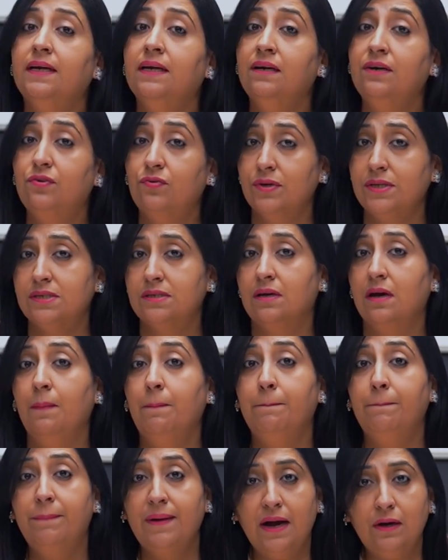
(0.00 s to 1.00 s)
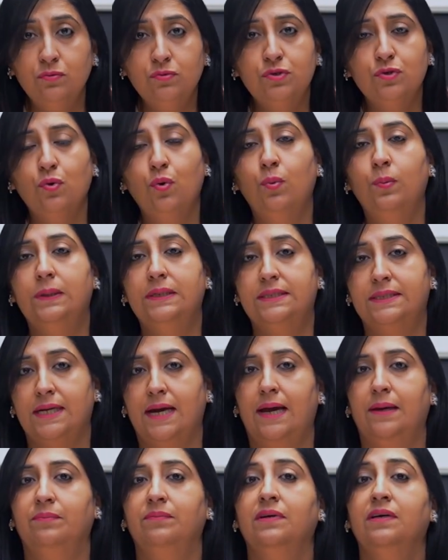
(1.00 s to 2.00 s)
interest compounds over
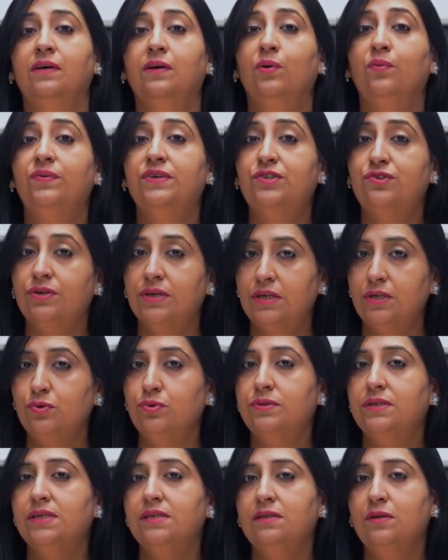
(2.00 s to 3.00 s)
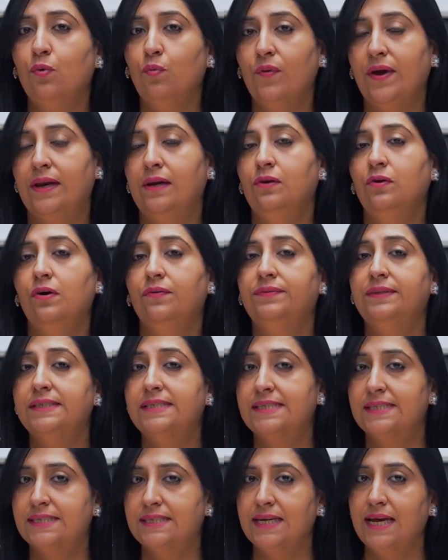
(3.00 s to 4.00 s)
time, which reduces the value of the
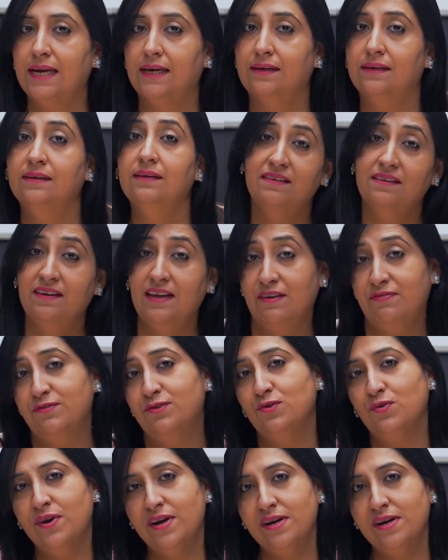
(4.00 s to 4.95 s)
estate left to